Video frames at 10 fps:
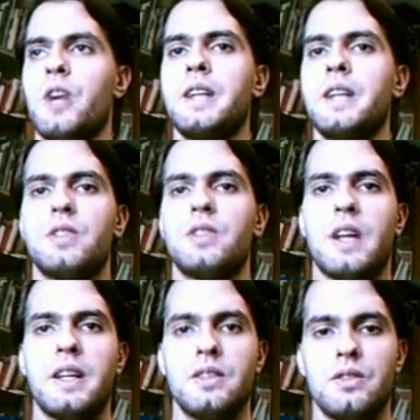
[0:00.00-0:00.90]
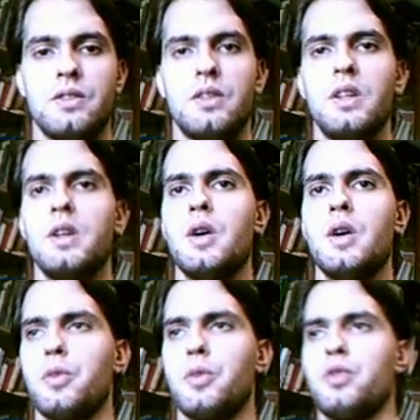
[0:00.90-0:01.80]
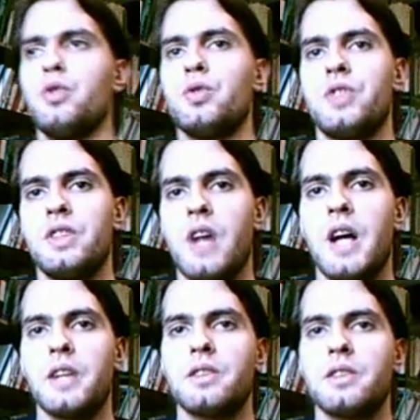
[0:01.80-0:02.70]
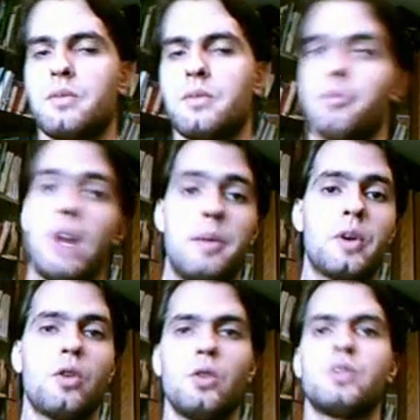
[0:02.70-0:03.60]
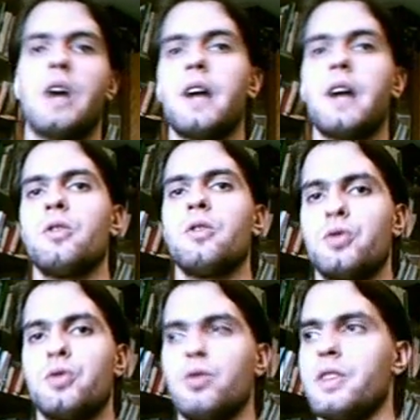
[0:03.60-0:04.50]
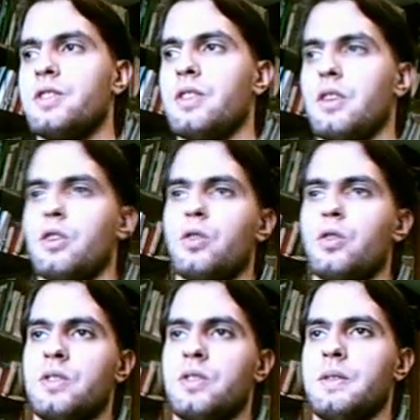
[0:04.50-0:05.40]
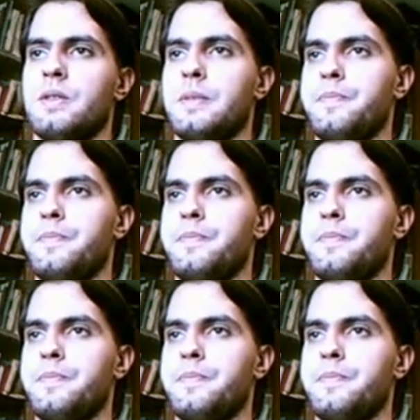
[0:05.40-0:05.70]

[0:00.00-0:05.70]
write and produce in art may be called archaeofuturistic, because